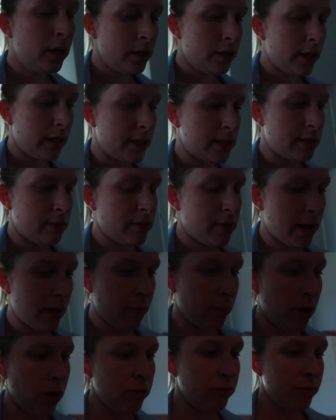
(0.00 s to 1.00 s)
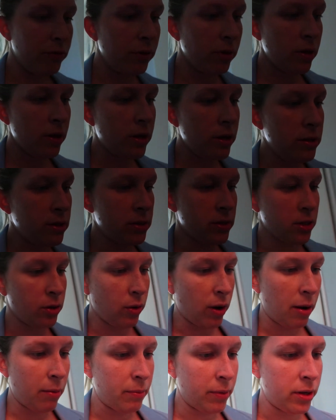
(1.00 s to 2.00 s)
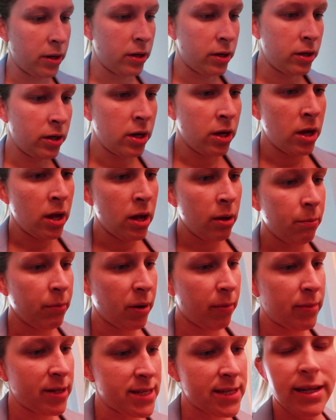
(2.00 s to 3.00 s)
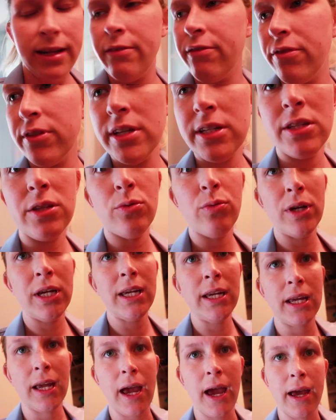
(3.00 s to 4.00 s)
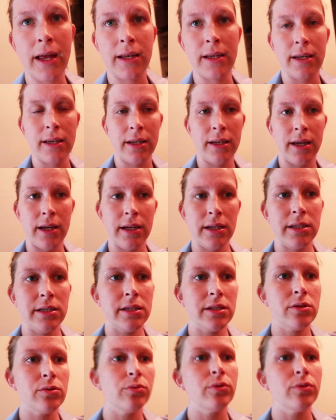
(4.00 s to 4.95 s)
take some time off. So I'm by myself this week, and next